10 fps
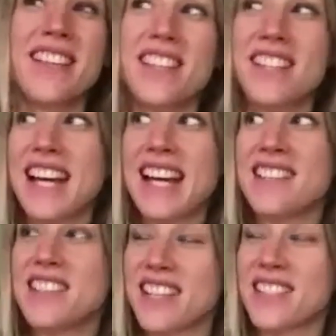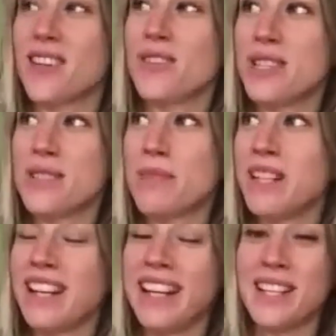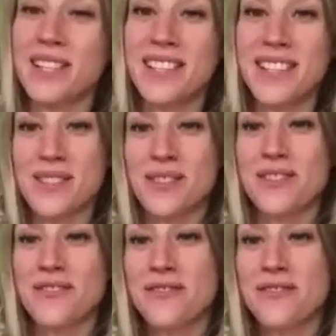dance has always been like sort of